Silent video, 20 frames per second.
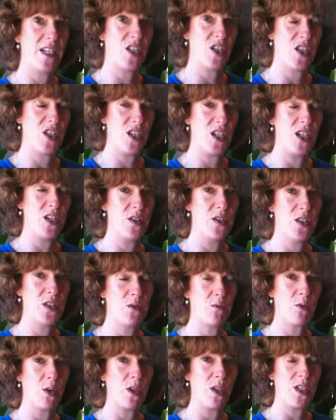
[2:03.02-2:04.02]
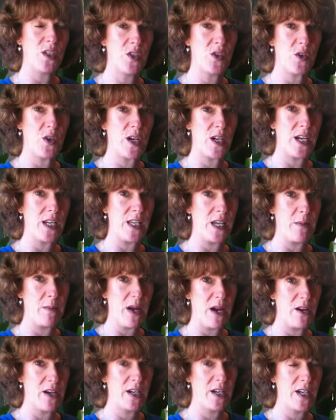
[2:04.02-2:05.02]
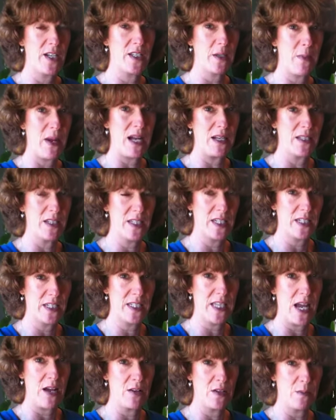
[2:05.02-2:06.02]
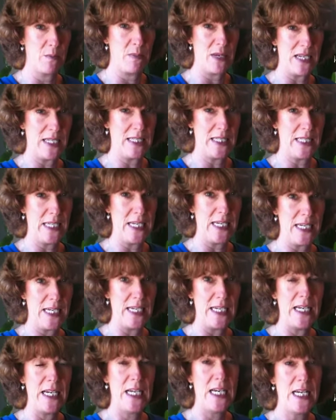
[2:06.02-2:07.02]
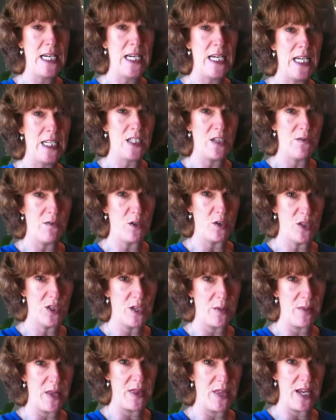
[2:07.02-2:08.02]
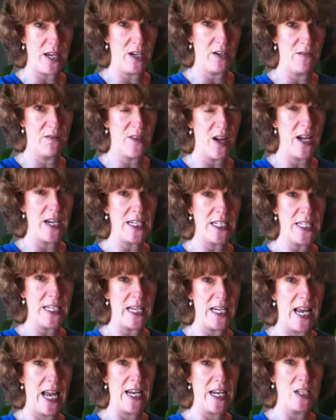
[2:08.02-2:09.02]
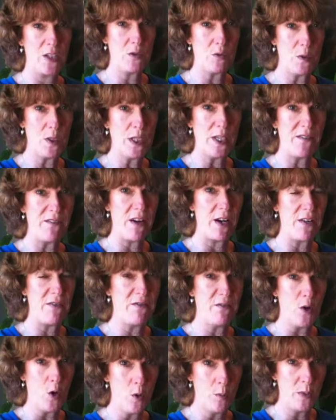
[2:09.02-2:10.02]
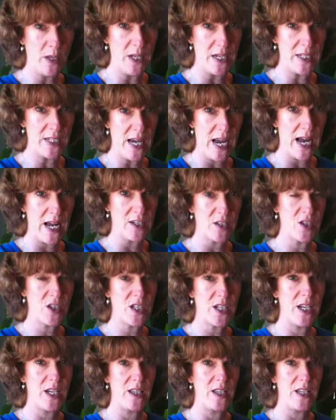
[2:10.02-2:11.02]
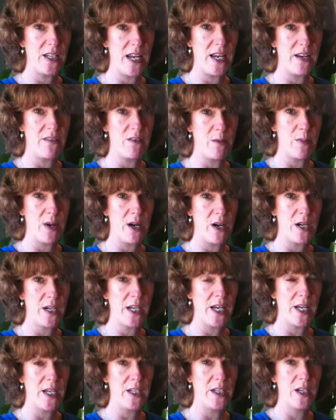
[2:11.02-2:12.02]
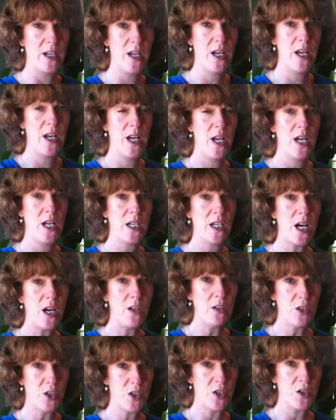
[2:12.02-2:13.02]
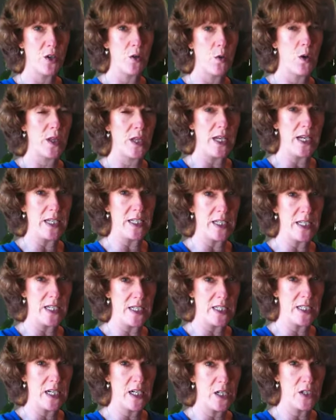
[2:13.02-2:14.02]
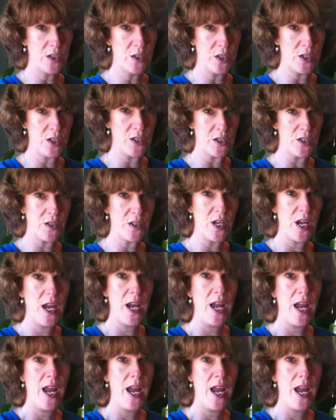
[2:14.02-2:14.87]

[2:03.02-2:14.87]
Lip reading: its use really started in the Americas about 6000 BC is the first time that they could find it. And it's really very firmly attached in the Native American culture or the Indian cultures.